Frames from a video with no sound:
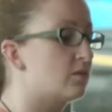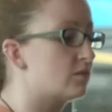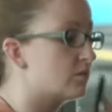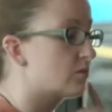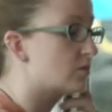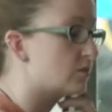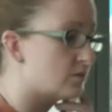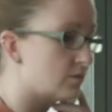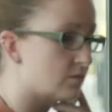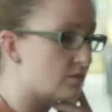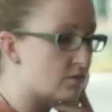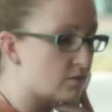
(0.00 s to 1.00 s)
up on a
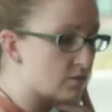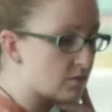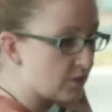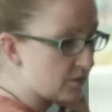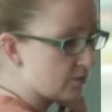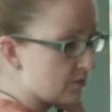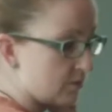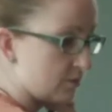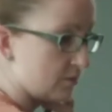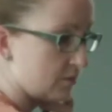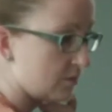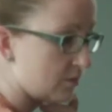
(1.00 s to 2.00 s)
unit, we had
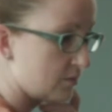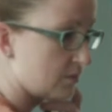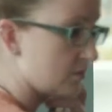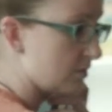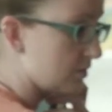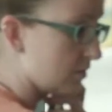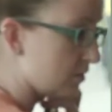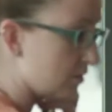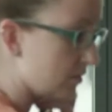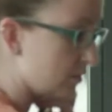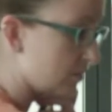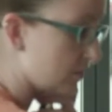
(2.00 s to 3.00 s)
a code blue.